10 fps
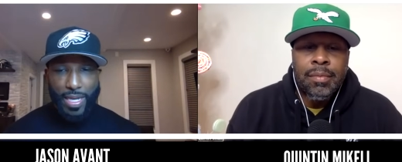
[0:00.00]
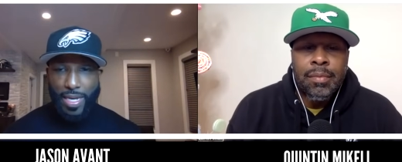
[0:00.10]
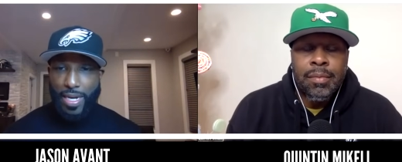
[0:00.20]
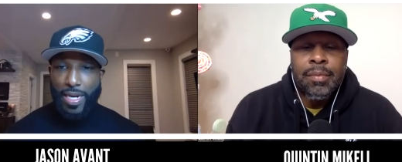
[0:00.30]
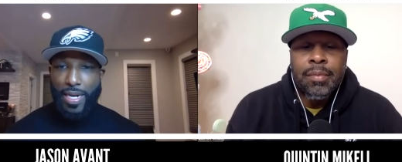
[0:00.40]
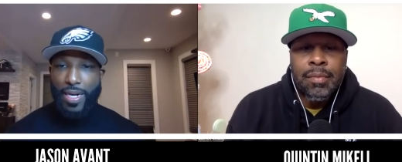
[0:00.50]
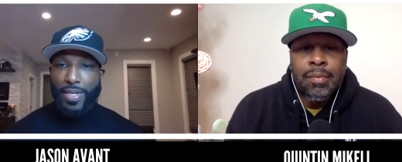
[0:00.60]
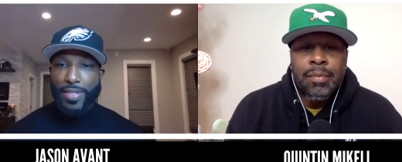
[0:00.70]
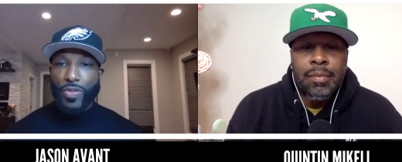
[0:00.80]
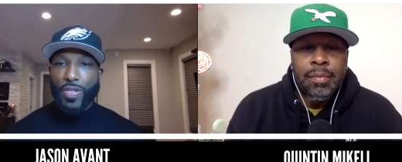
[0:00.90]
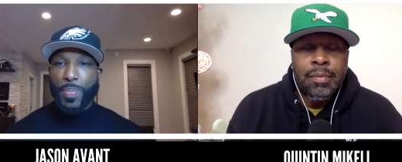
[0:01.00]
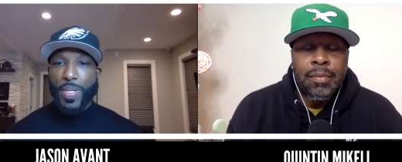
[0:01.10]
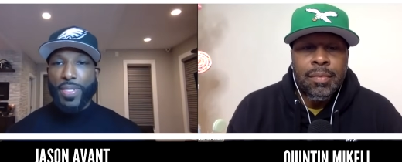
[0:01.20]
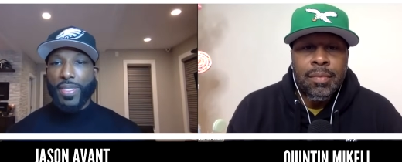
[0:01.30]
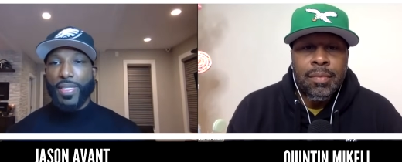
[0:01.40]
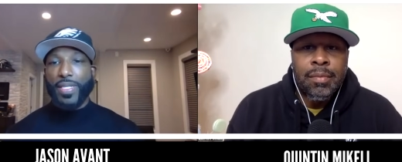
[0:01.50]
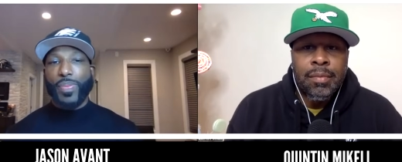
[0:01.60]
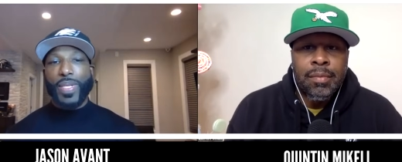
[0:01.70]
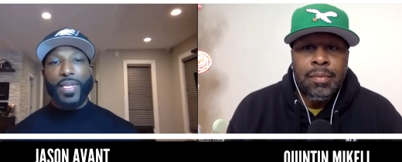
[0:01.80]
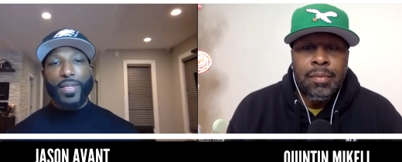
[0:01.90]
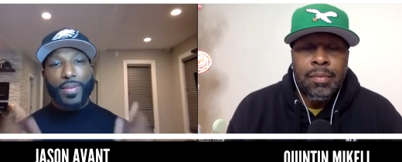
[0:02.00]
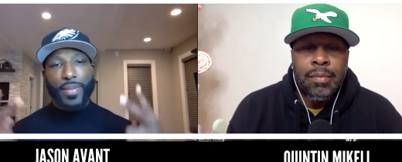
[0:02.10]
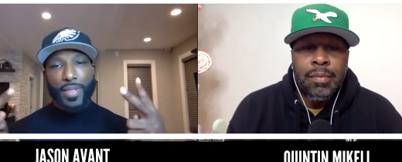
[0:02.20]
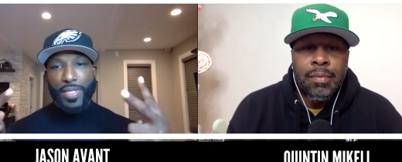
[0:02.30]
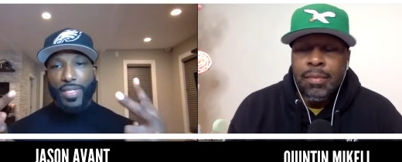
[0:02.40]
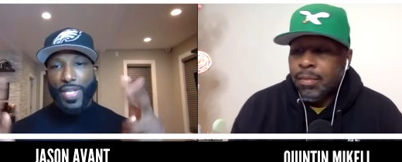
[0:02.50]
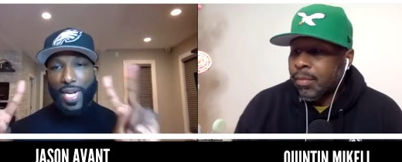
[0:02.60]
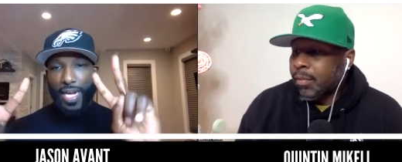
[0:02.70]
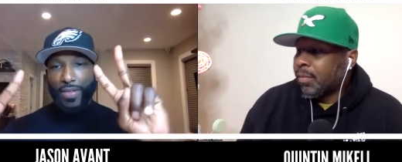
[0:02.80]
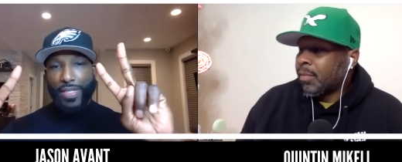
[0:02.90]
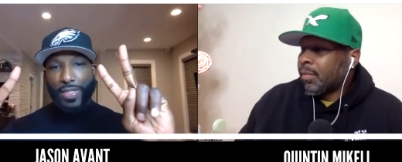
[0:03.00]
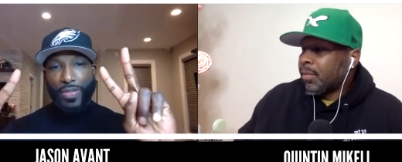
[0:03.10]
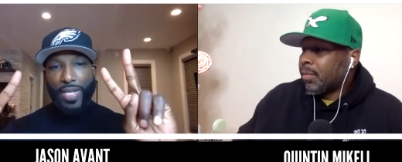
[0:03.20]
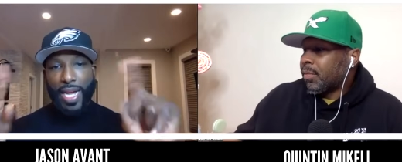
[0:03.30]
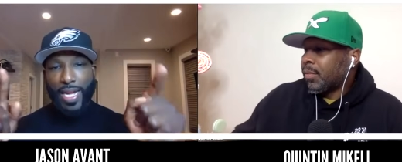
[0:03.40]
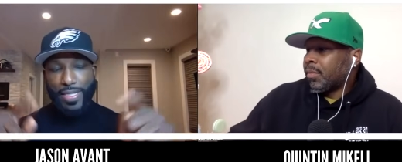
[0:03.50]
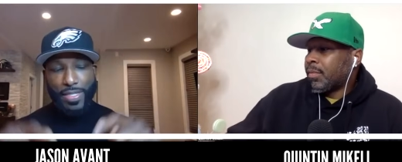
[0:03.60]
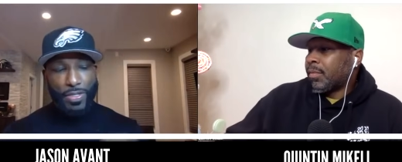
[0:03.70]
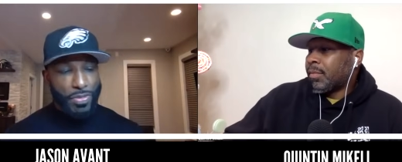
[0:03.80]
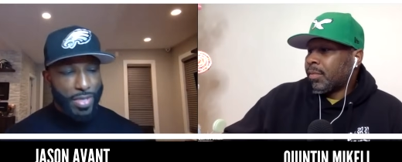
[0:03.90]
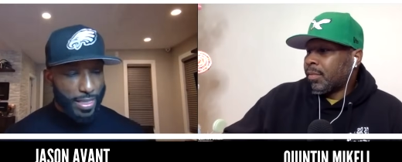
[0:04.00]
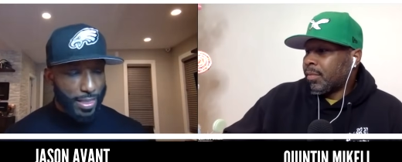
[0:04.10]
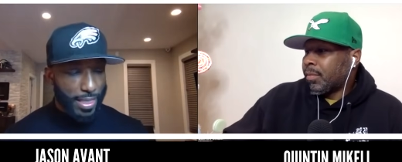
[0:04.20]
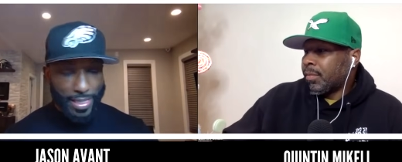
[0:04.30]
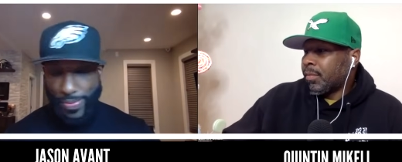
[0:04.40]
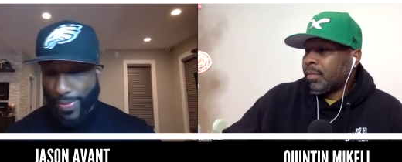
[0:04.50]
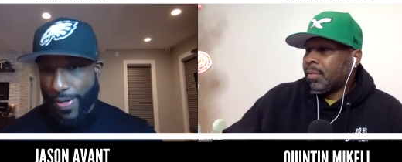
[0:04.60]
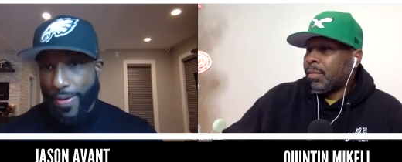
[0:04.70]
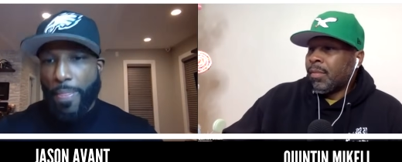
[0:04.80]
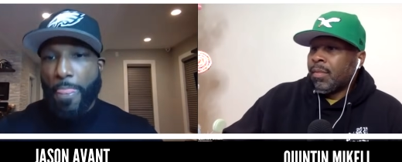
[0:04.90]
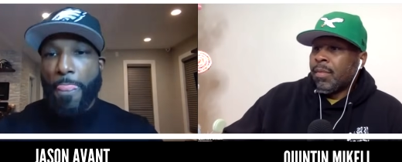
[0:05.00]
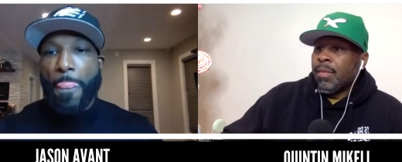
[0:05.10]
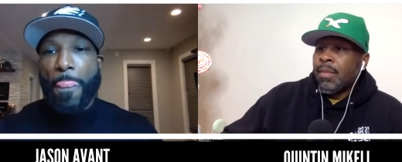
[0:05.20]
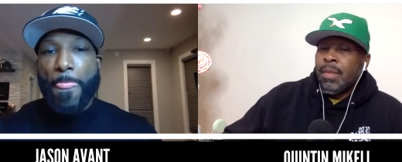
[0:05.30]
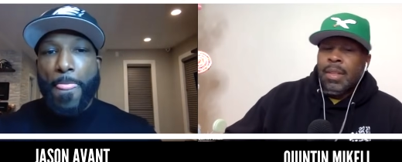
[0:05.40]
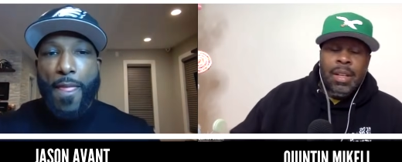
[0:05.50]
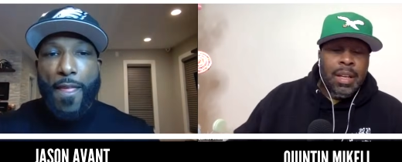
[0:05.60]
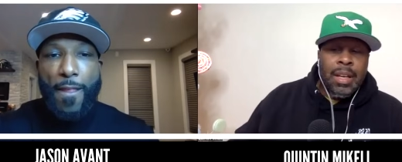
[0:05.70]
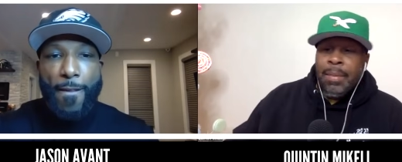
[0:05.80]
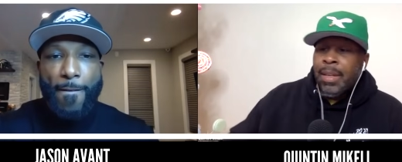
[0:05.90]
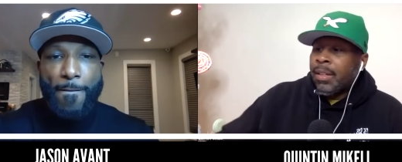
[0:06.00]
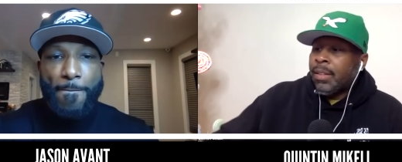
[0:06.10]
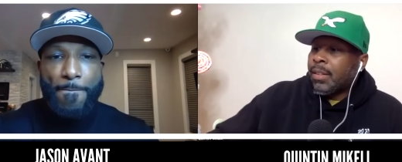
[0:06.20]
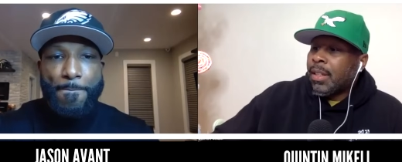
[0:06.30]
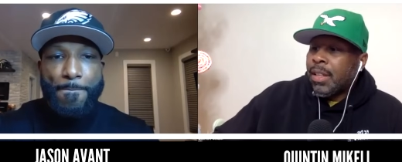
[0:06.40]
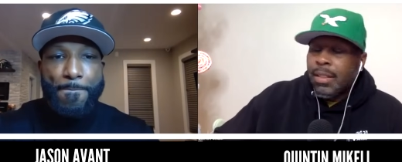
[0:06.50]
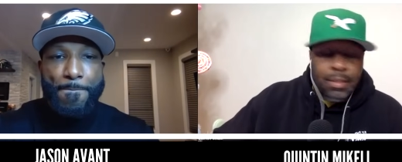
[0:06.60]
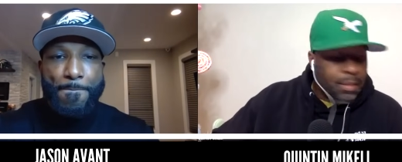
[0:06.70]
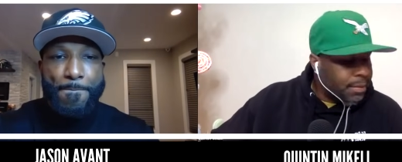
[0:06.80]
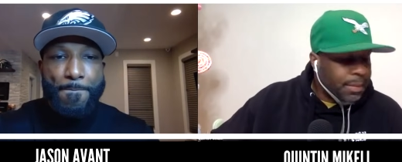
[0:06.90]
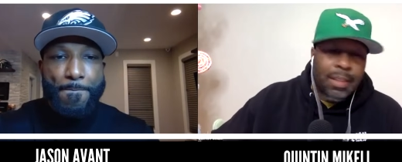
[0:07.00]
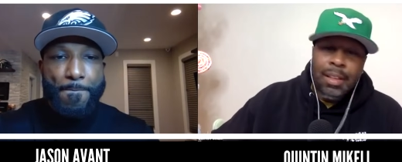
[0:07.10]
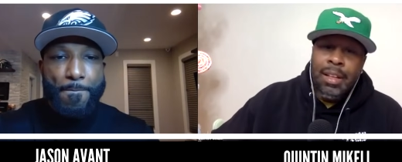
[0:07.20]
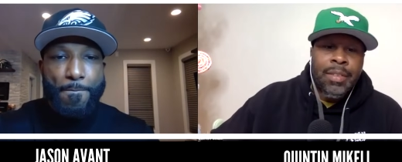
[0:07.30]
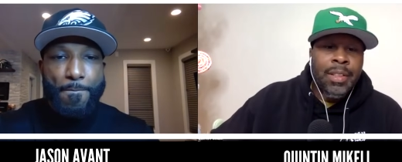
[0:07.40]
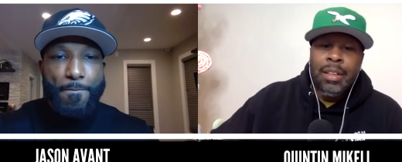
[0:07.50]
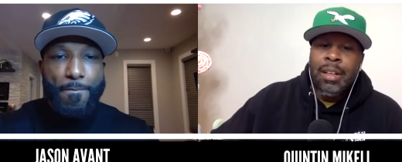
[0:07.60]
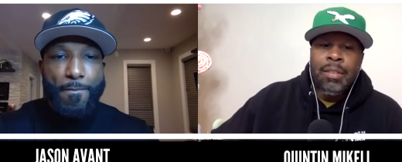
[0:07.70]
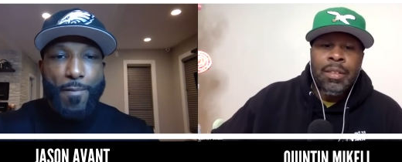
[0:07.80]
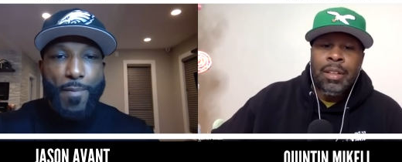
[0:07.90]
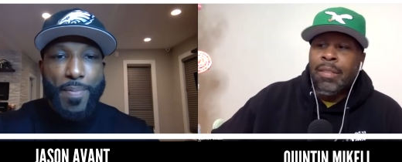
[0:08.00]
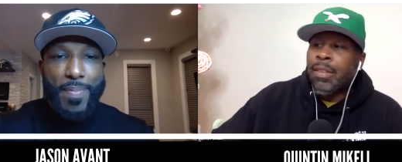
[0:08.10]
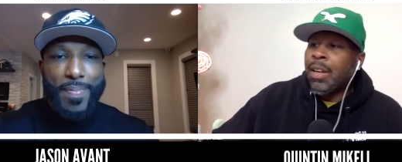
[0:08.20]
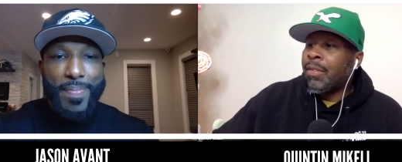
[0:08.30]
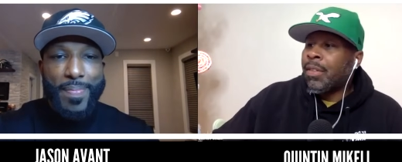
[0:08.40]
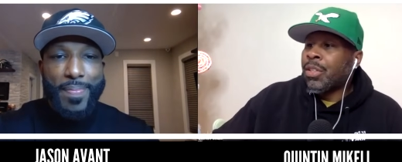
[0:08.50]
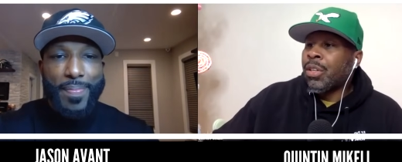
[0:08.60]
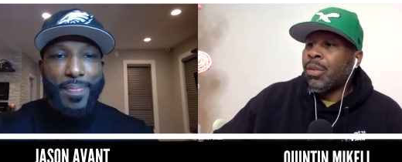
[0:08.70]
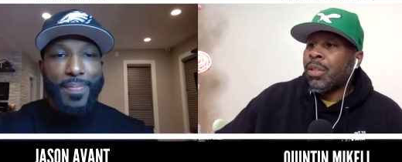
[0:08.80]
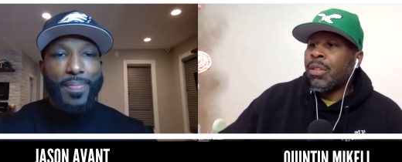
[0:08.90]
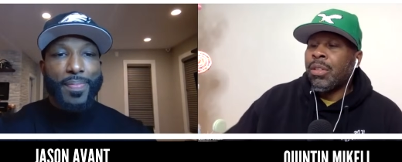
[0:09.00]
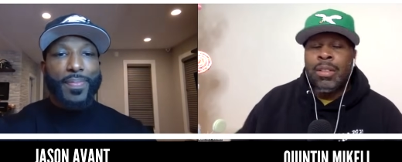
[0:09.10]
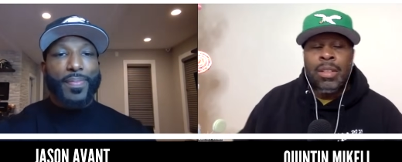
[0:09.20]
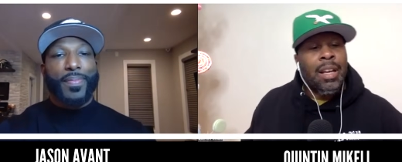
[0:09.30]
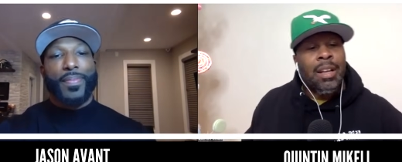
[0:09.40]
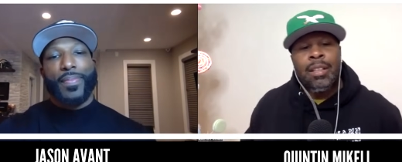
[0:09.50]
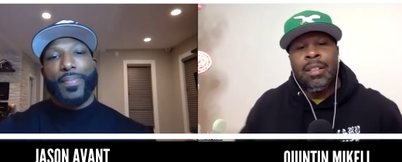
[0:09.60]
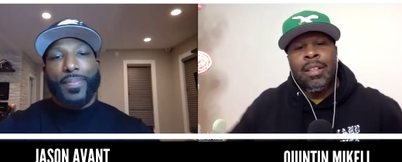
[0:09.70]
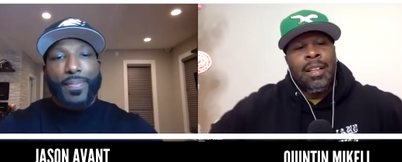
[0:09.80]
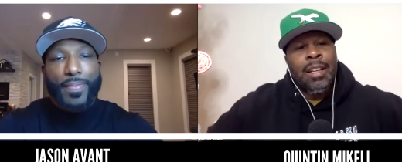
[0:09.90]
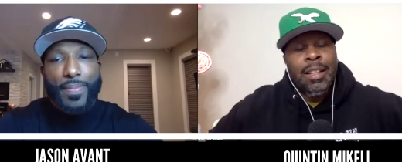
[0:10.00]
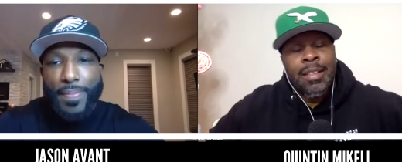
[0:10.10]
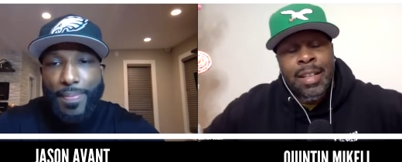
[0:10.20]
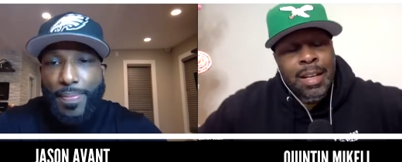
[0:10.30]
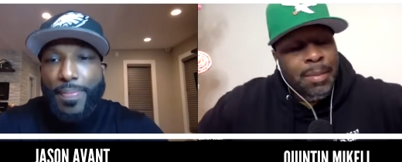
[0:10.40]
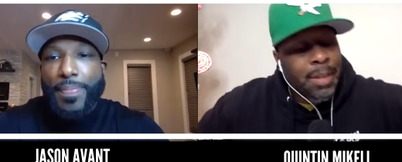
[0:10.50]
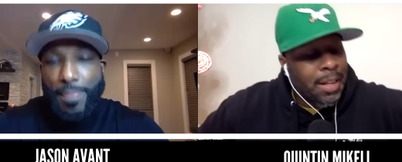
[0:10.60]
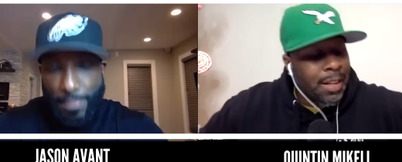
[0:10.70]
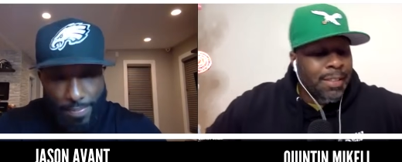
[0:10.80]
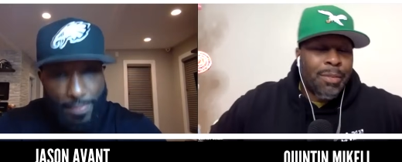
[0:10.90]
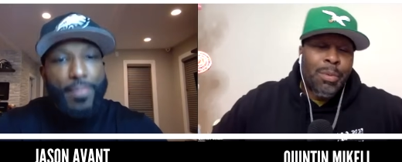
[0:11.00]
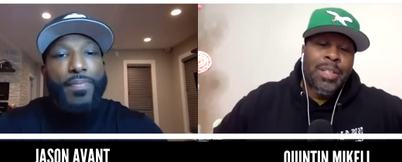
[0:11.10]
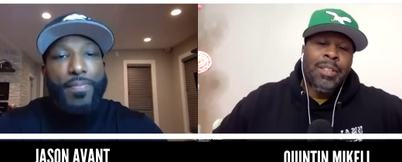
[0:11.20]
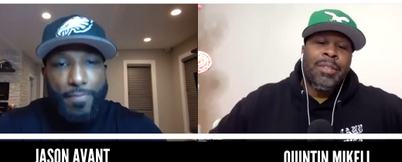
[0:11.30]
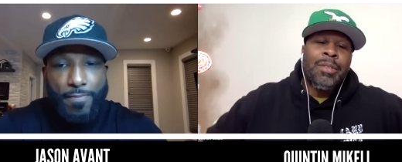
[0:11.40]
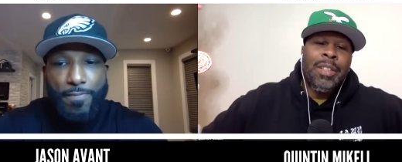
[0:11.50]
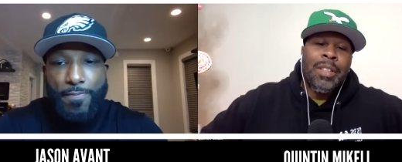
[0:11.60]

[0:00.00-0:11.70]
Speaker 1: uh, doing appearances this week. Shout out to you guys. Q, you got the last word.
Speaker 2: Hey man. Hey. Love it. Love love having the show with you. Having a good time today. It wasn't, you